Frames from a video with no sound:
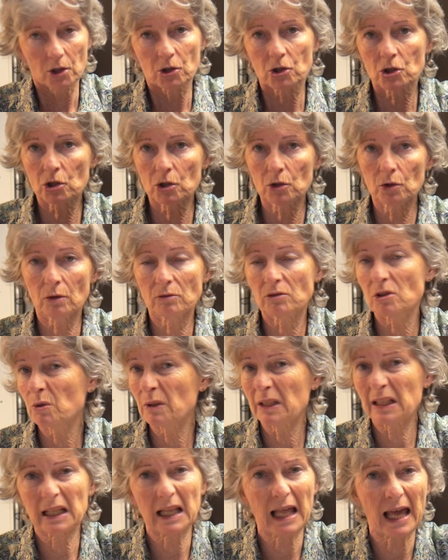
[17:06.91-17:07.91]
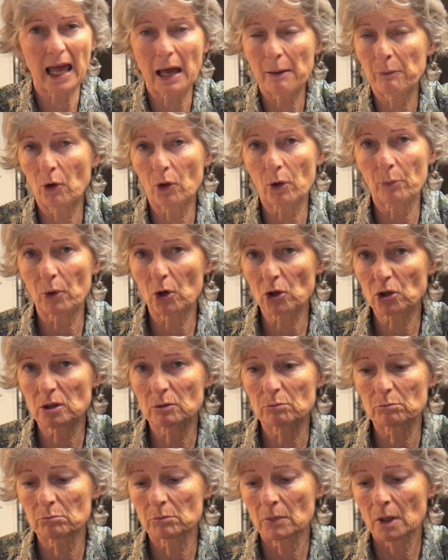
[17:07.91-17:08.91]
do a little hem on the
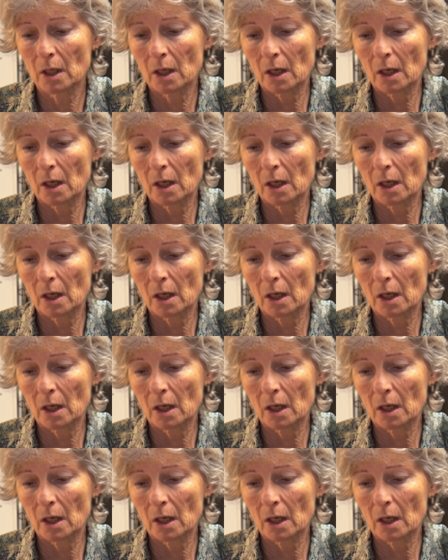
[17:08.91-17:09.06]
bottom,